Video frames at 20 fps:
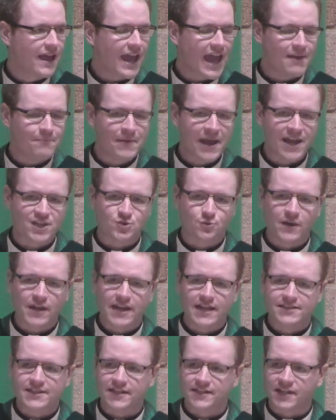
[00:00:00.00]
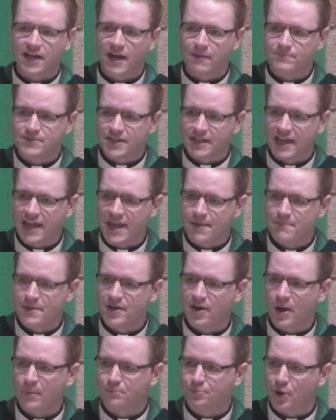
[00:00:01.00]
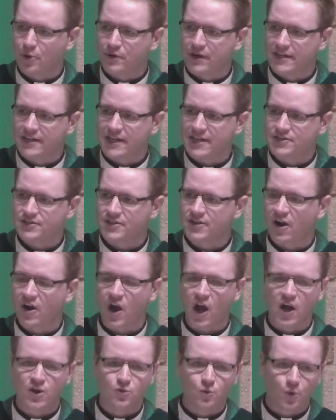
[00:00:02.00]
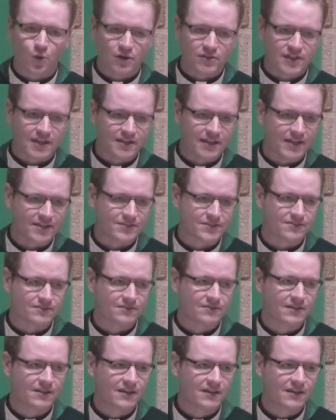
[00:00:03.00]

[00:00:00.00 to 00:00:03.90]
At Mass, we get to come to Him in our brokenness and our unworthiness.